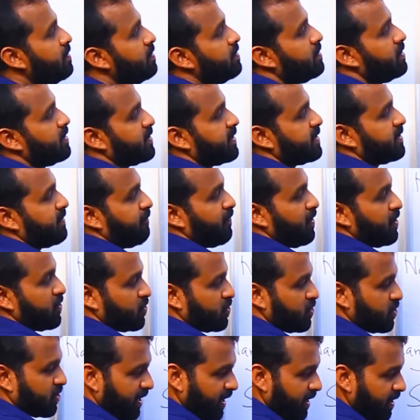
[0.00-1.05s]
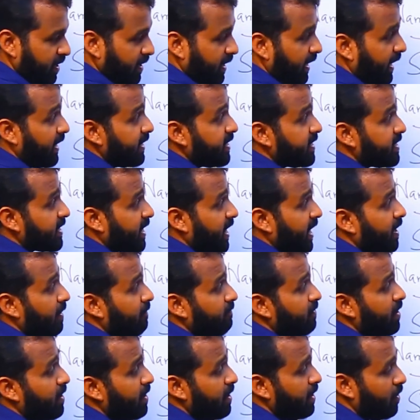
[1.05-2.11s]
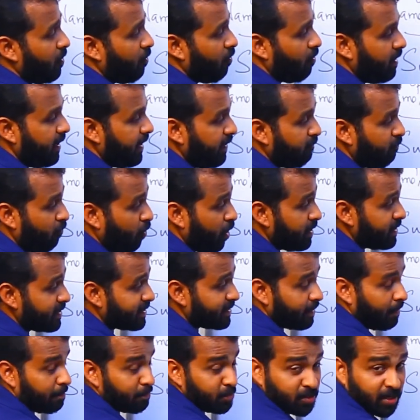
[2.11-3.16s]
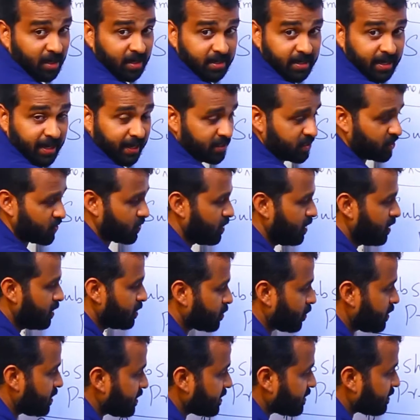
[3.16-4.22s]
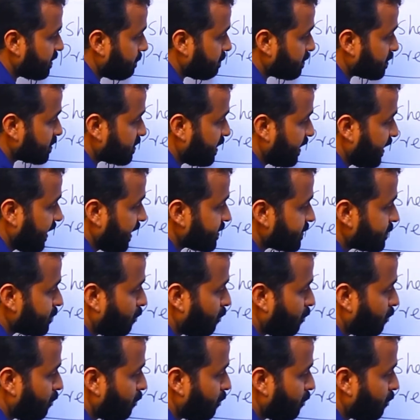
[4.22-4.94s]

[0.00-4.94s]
This is the first shell and it have only one subshell S. So it is represented as